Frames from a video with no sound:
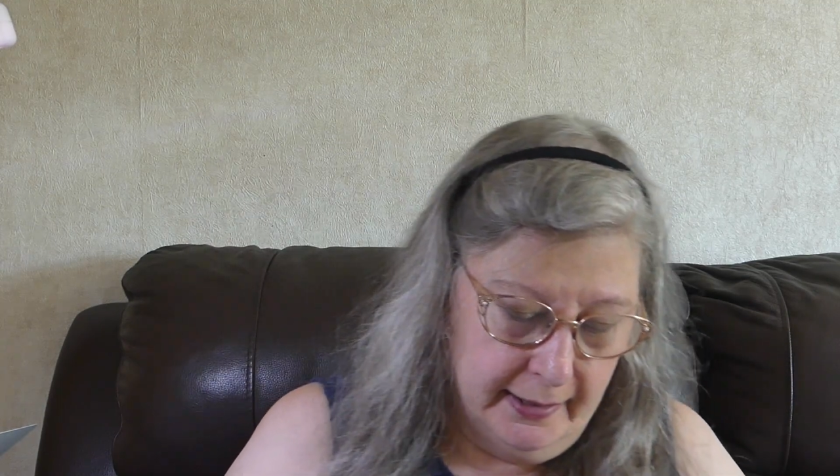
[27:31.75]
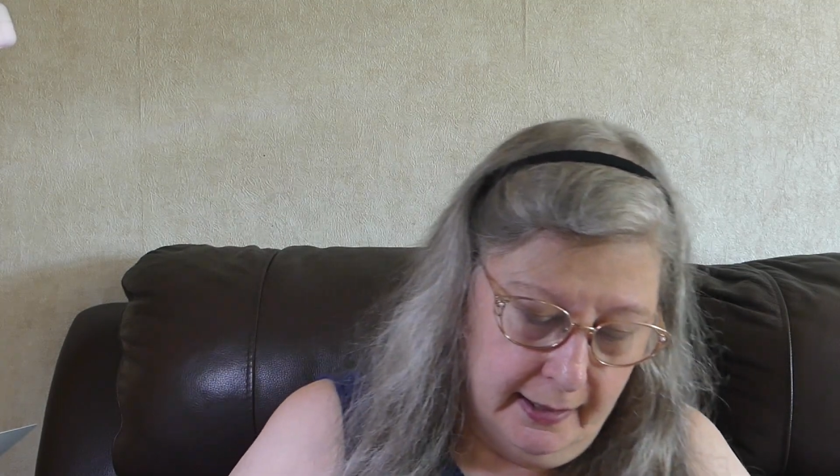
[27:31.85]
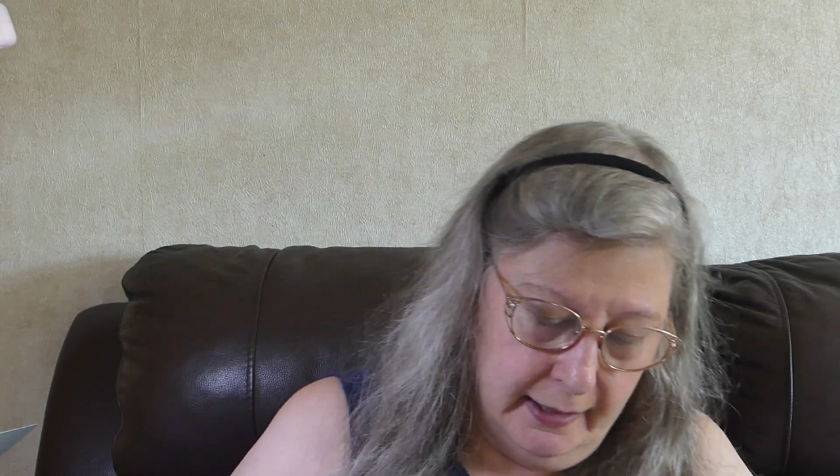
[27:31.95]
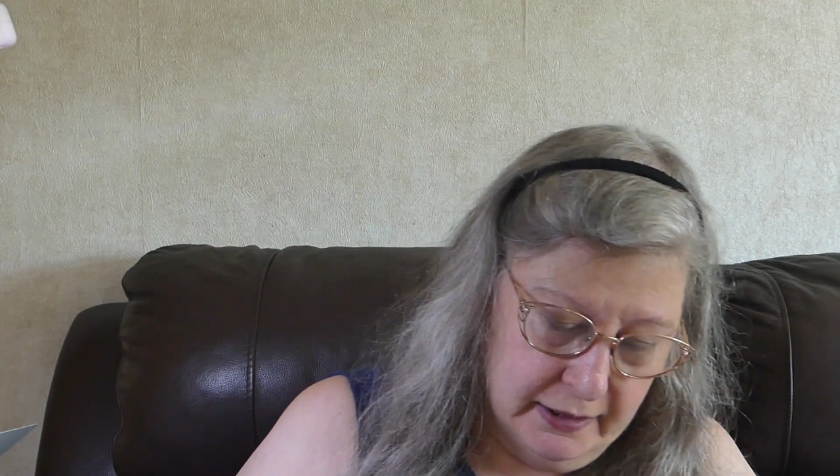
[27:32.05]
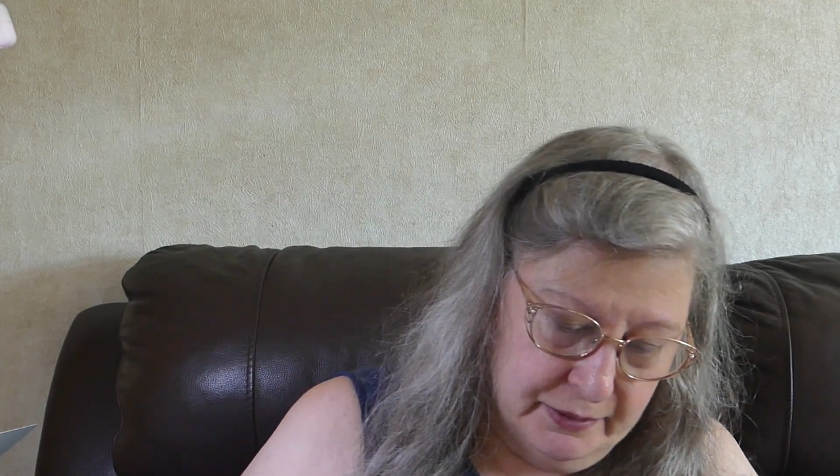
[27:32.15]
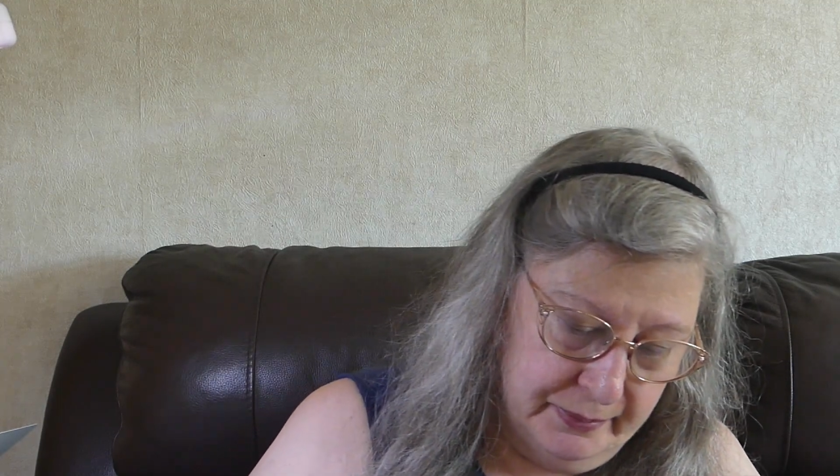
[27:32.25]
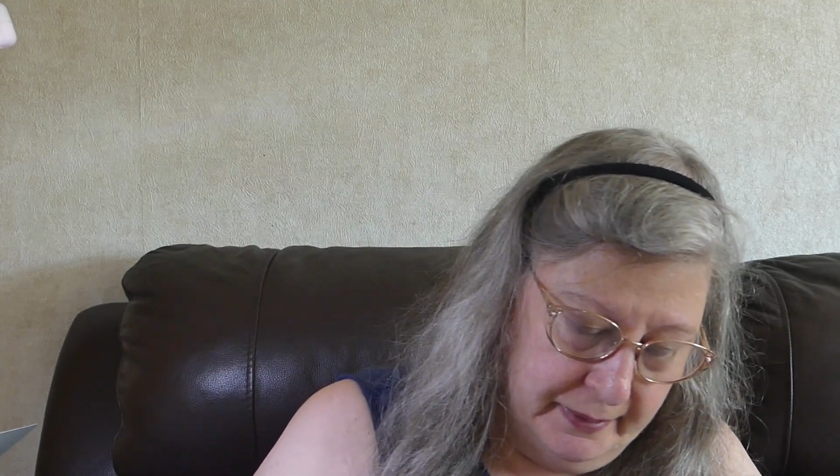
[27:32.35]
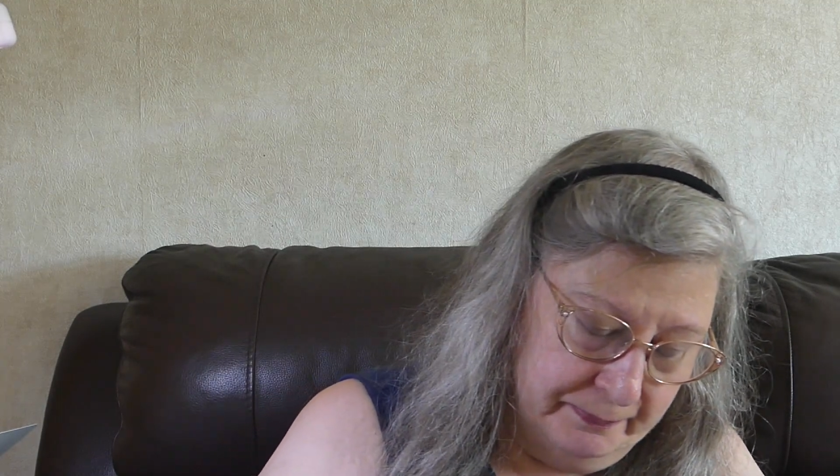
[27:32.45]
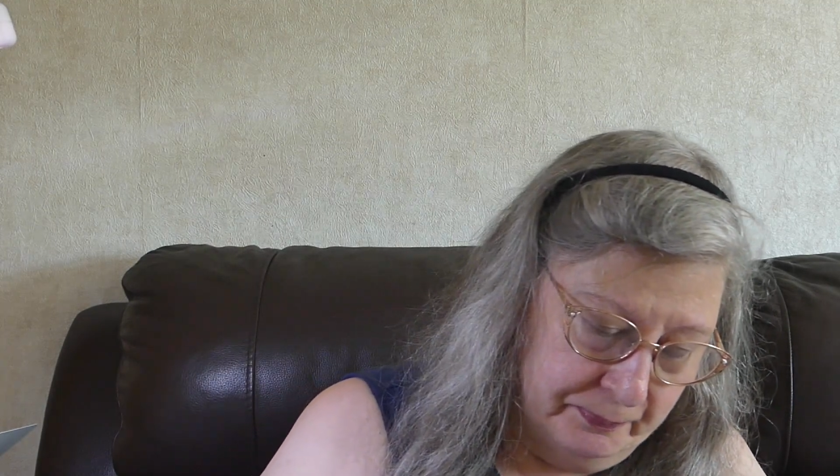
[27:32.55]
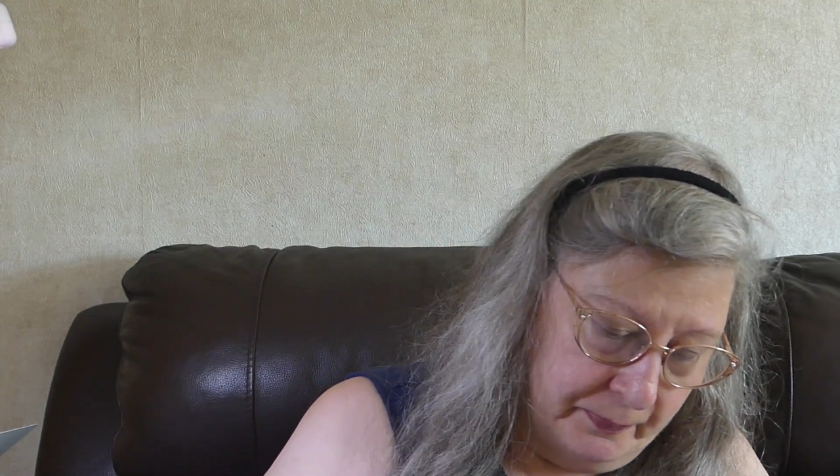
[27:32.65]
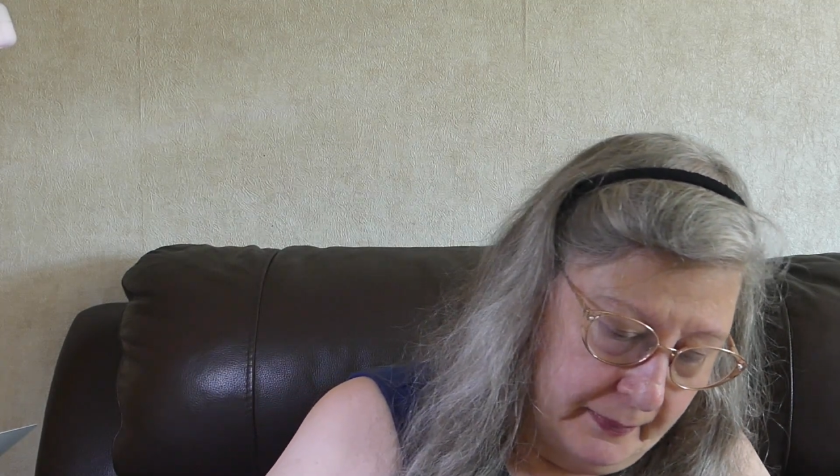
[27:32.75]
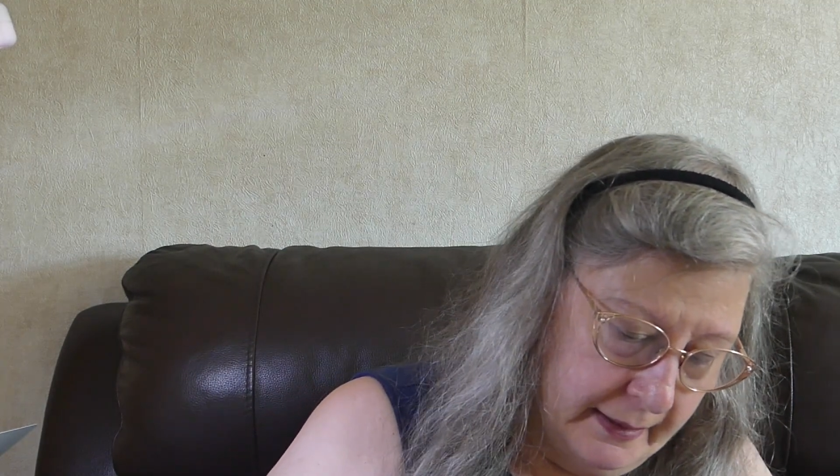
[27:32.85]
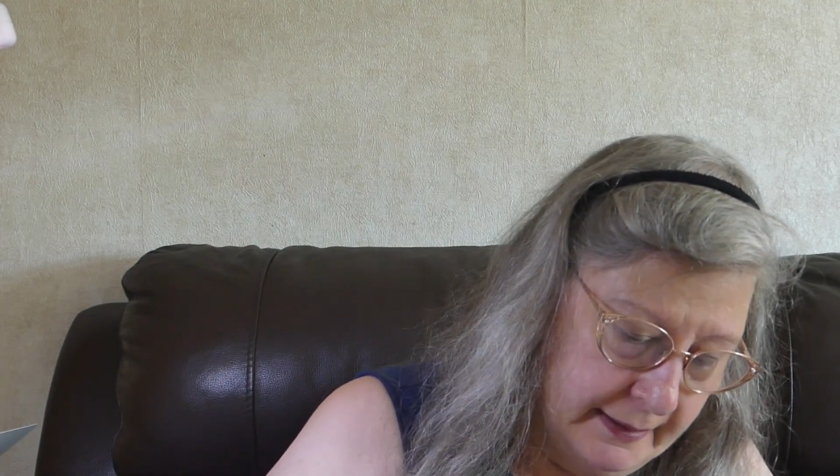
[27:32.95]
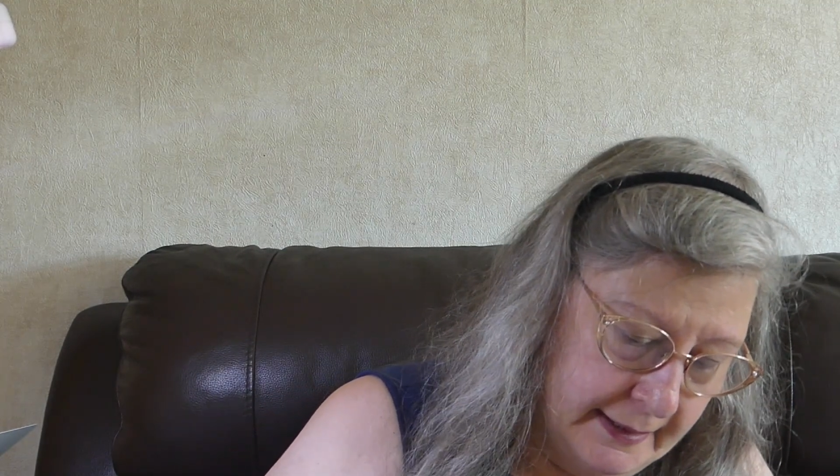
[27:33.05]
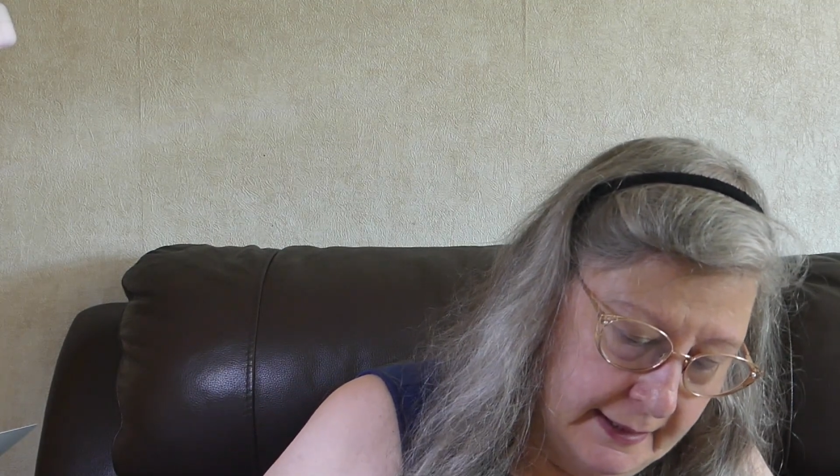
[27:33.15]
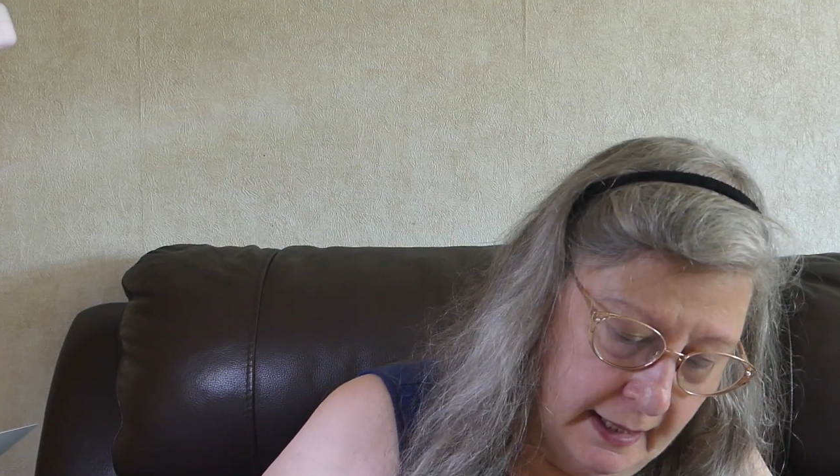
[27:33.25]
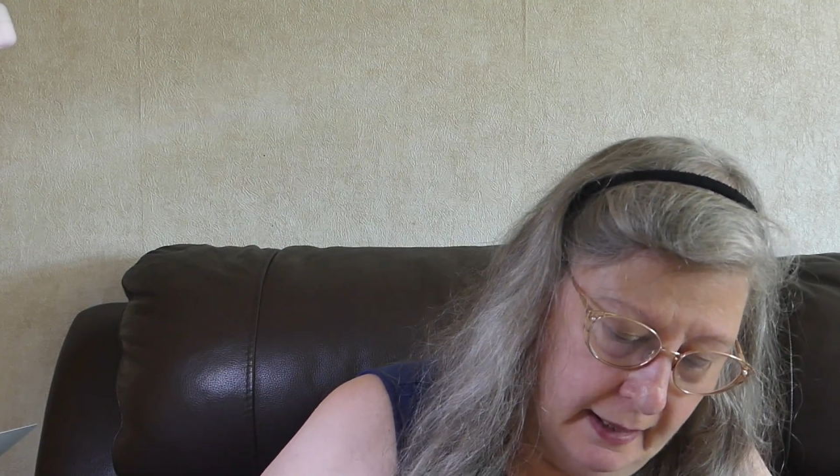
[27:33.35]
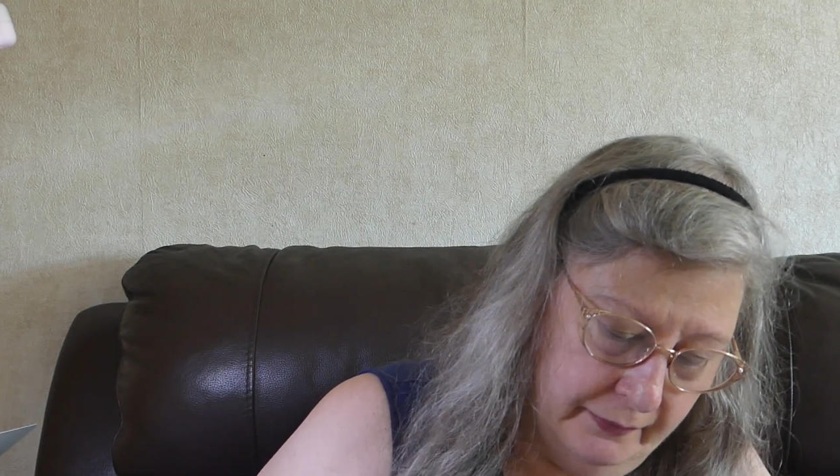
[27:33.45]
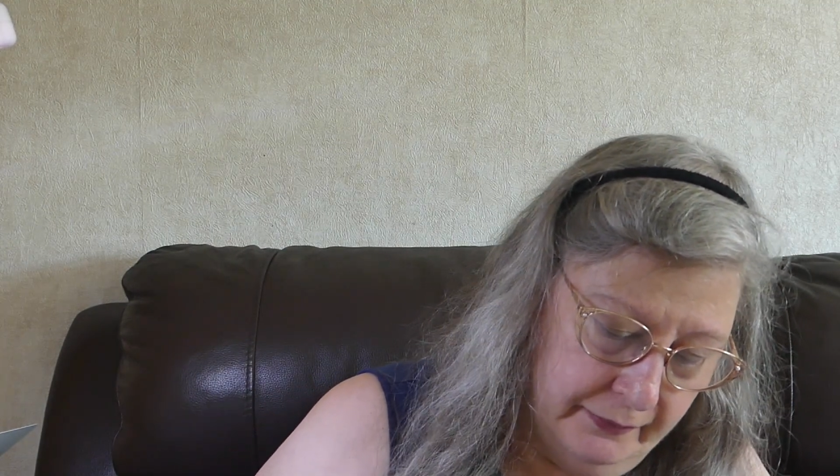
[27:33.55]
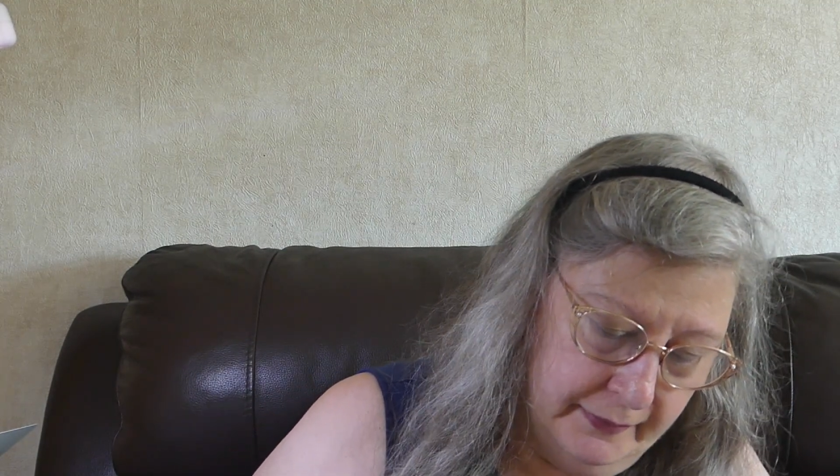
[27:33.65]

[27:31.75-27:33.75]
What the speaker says: last one, it did have